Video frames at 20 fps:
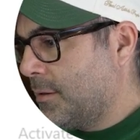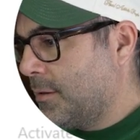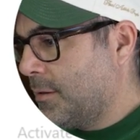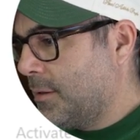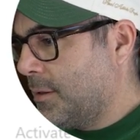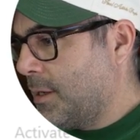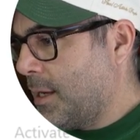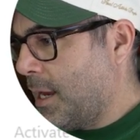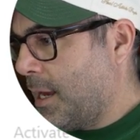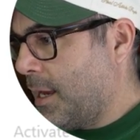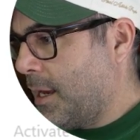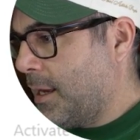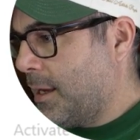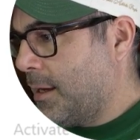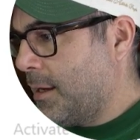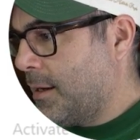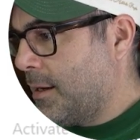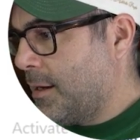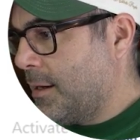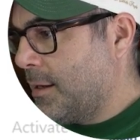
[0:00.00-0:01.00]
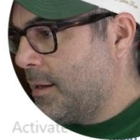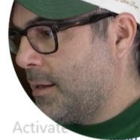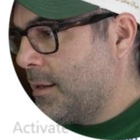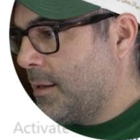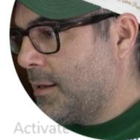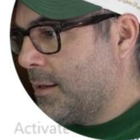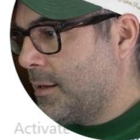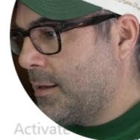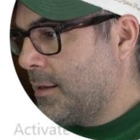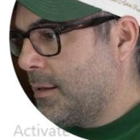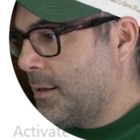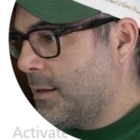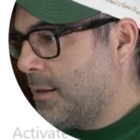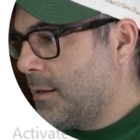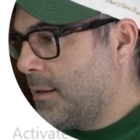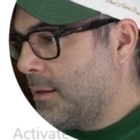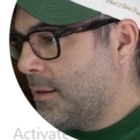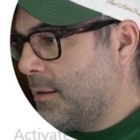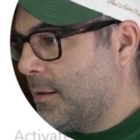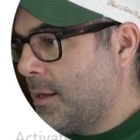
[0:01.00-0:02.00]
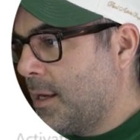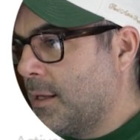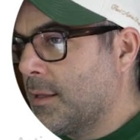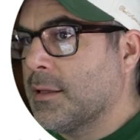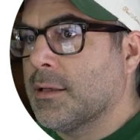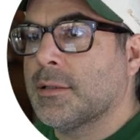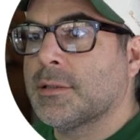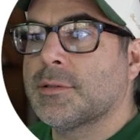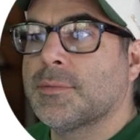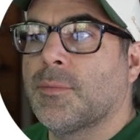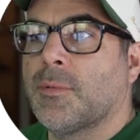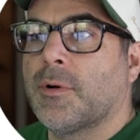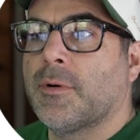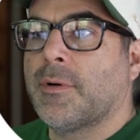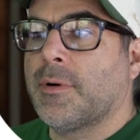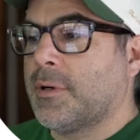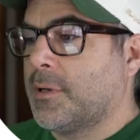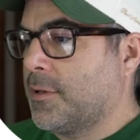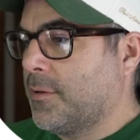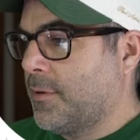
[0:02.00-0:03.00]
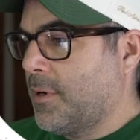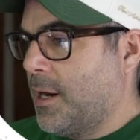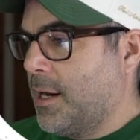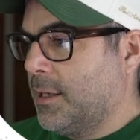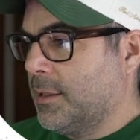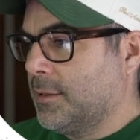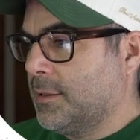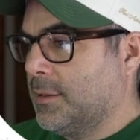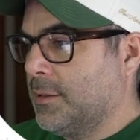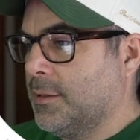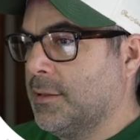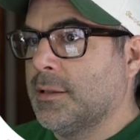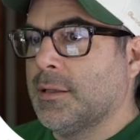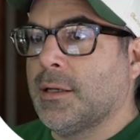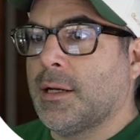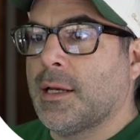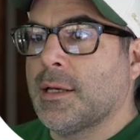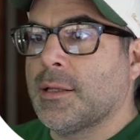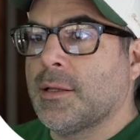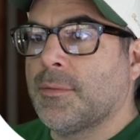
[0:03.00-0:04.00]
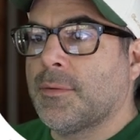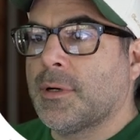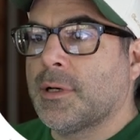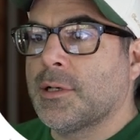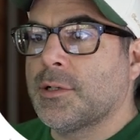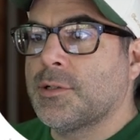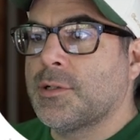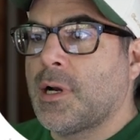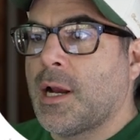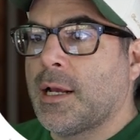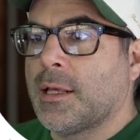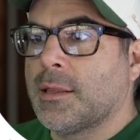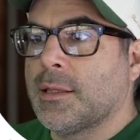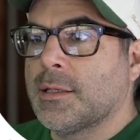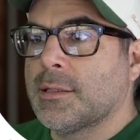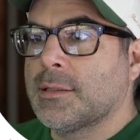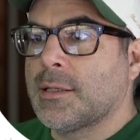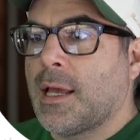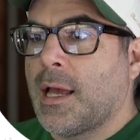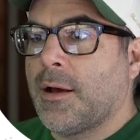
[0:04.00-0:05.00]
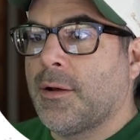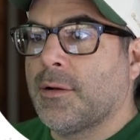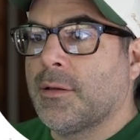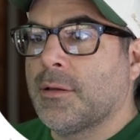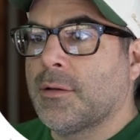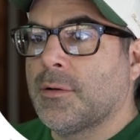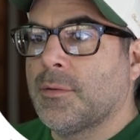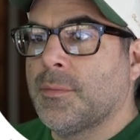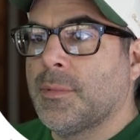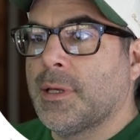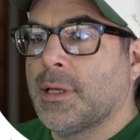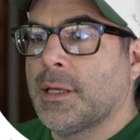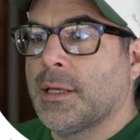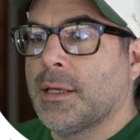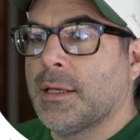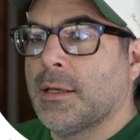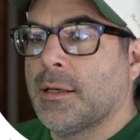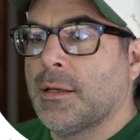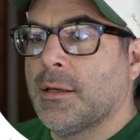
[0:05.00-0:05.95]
Yeah, that looks more correct. Okay, and then we're going to drag this out a little bit,